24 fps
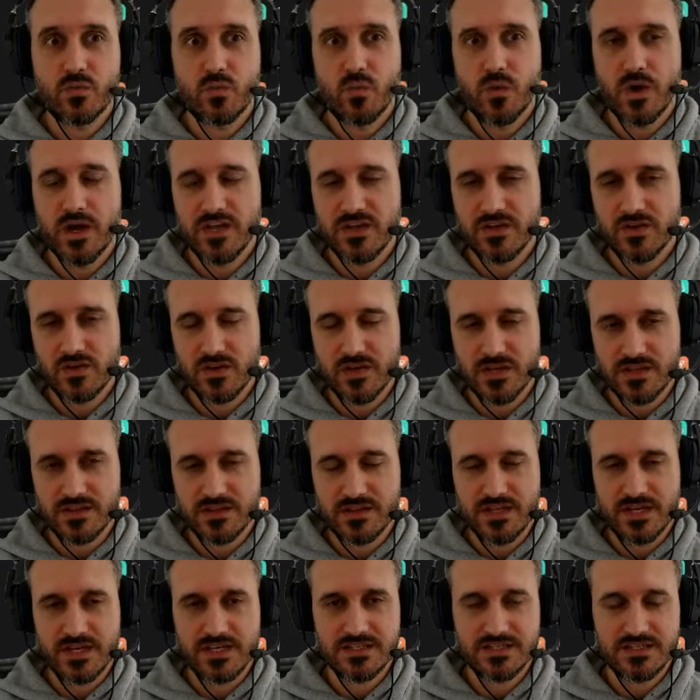way you
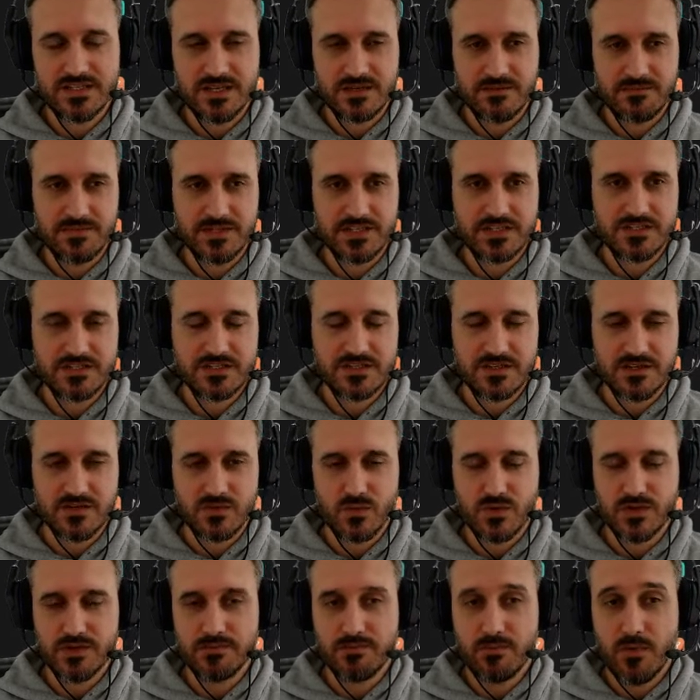can test them, it's
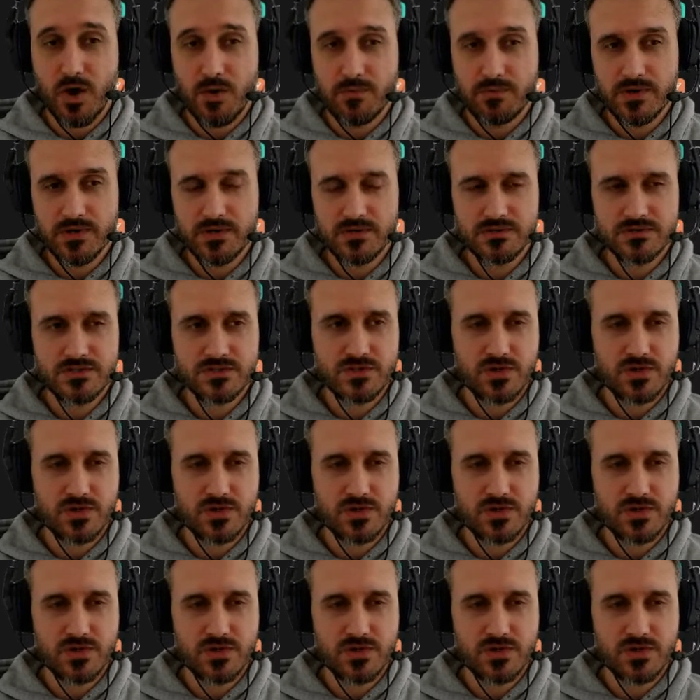with mobile.